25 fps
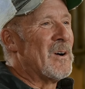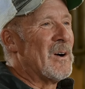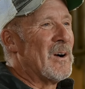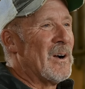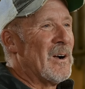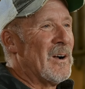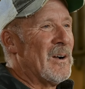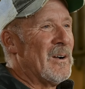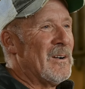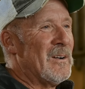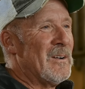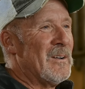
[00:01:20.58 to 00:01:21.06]

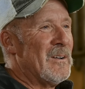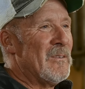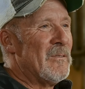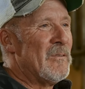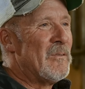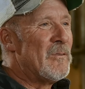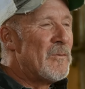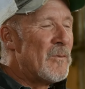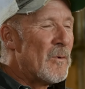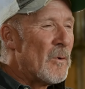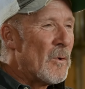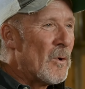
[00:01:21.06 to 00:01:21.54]
our
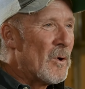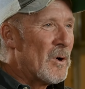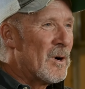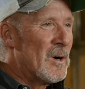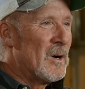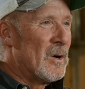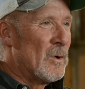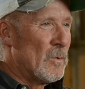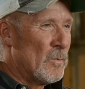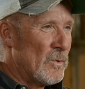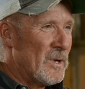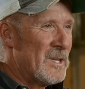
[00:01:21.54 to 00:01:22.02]

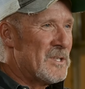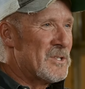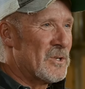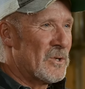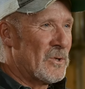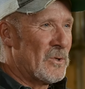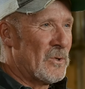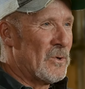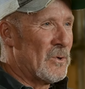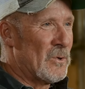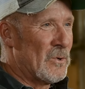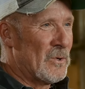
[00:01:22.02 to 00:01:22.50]
four
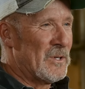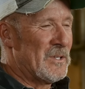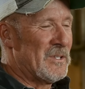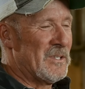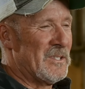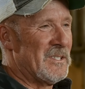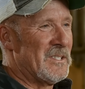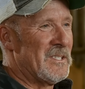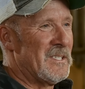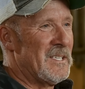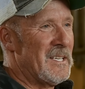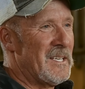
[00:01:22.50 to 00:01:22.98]
original
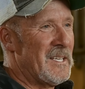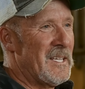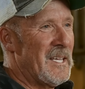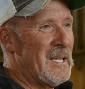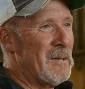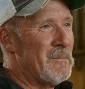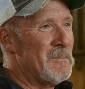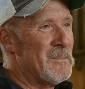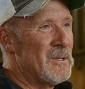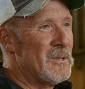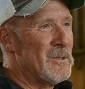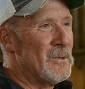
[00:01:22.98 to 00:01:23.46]
horses that
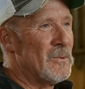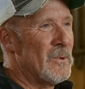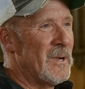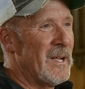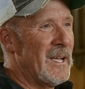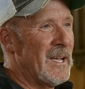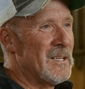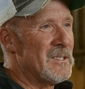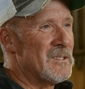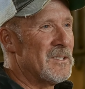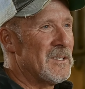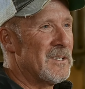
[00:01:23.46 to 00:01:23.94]
came to the
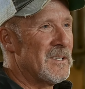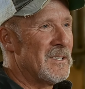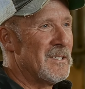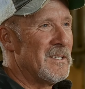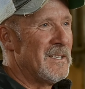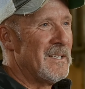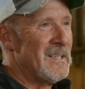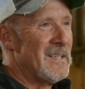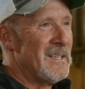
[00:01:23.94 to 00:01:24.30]
ranch